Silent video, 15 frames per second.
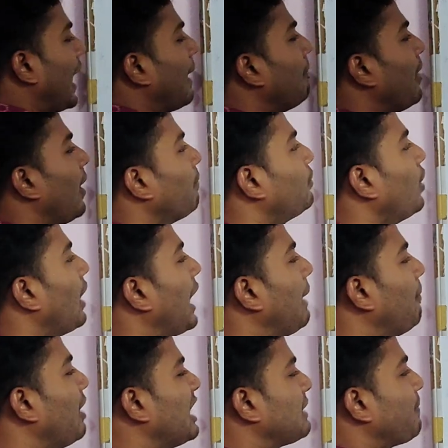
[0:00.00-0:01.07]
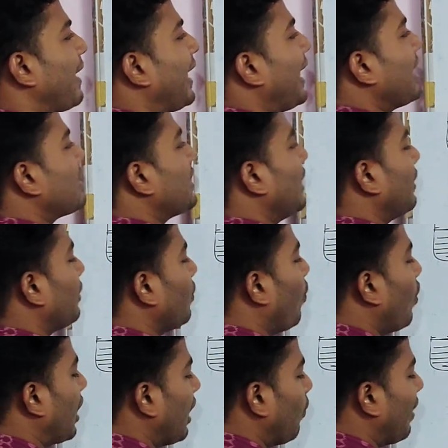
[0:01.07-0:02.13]
name of the emulsifying agent?
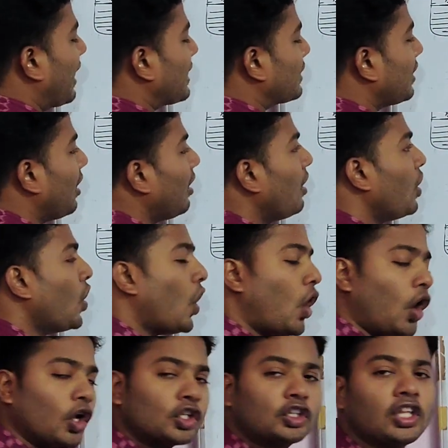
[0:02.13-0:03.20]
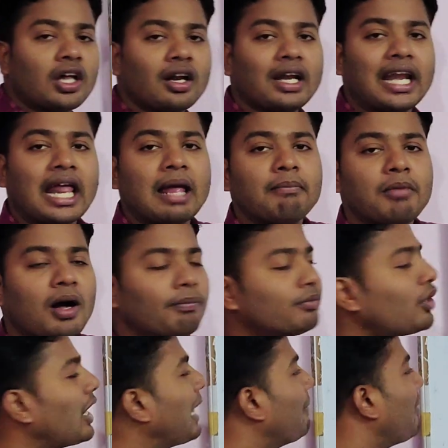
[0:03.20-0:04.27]
Okay, what is the other name
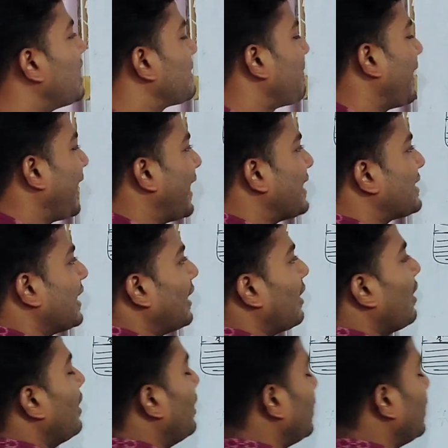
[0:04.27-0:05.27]
of the emulsifying agent?